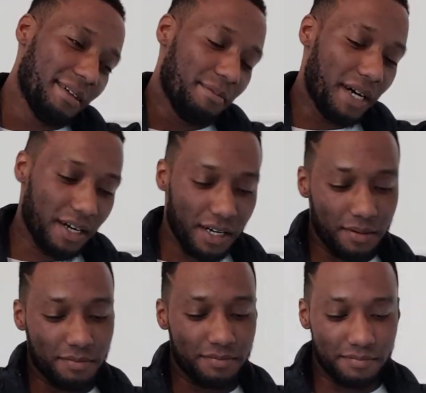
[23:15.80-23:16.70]
But,
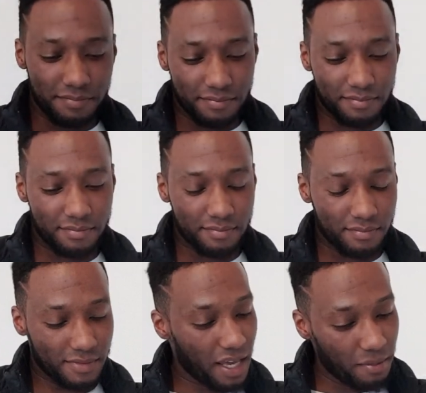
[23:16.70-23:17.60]
um,
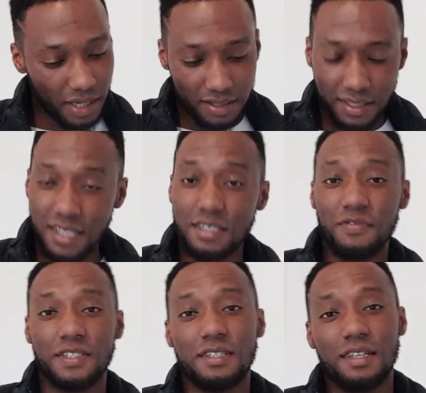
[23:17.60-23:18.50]
yeah, man, that's it
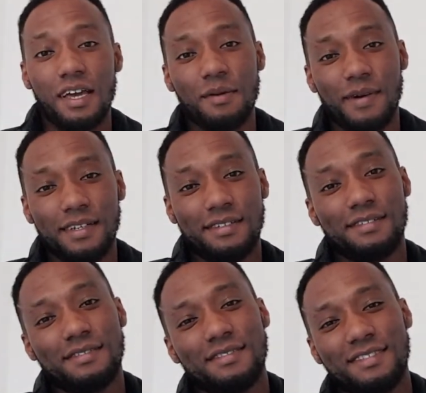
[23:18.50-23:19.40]
for today, man
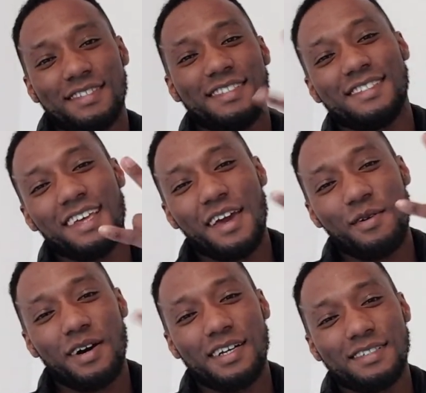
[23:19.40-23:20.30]
stay
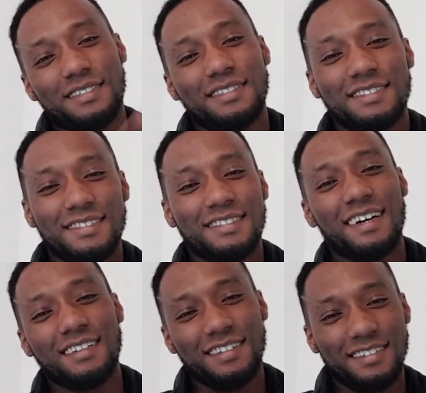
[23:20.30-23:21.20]
was
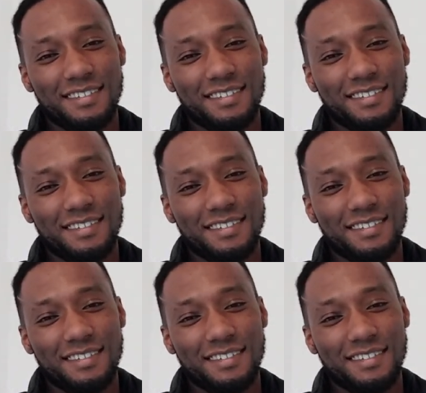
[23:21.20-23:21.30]
done.